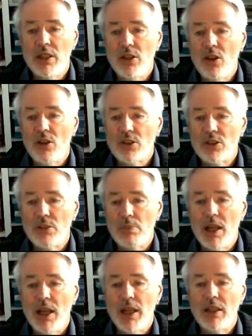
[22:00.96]
not
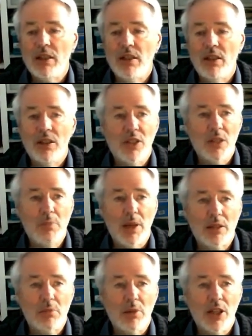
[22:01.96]
supplying deep
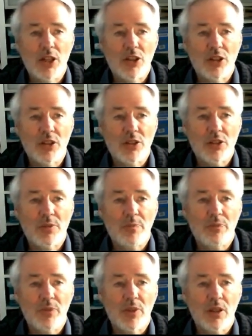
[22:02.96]
explanations
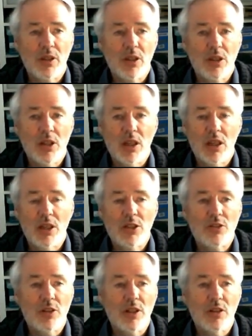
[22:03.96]

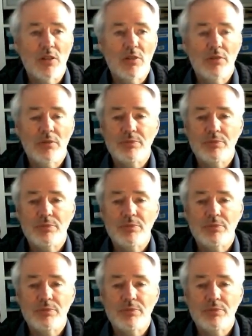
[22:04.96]
straight off.